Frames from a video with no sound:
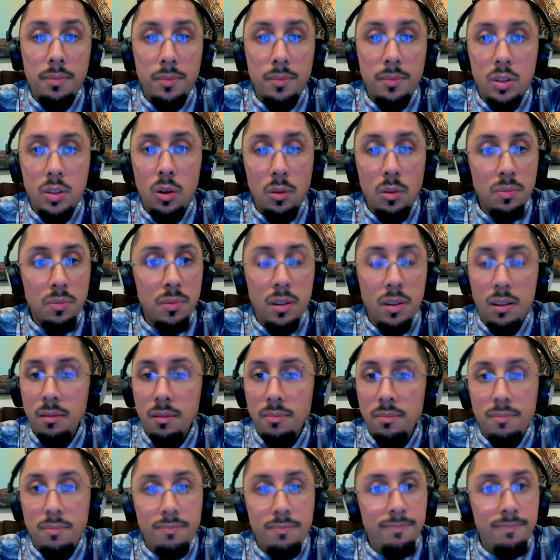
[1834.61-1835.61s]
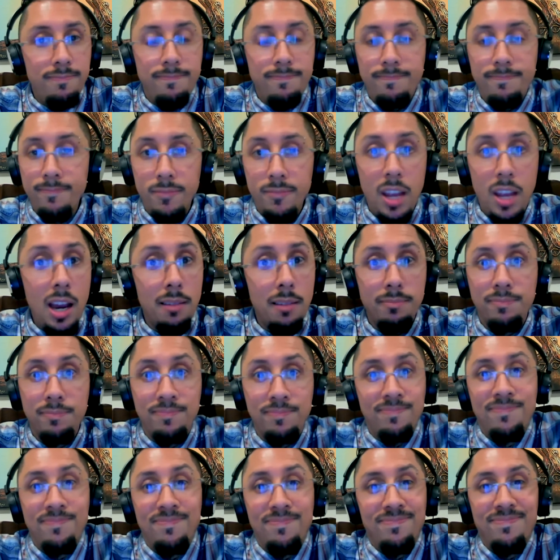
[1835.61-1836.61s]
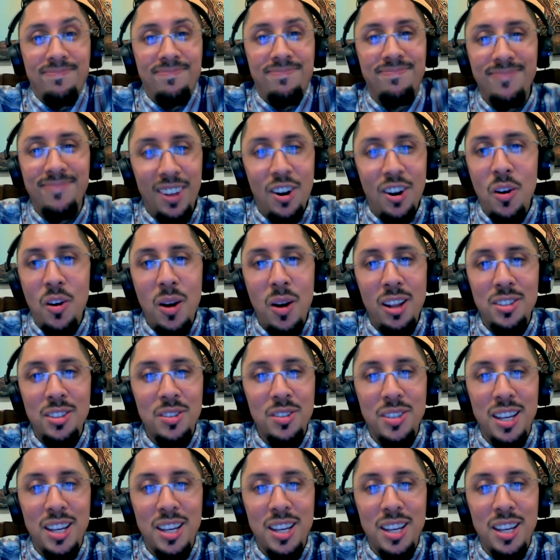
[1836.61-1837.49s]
So yeah, I don't know what else to say.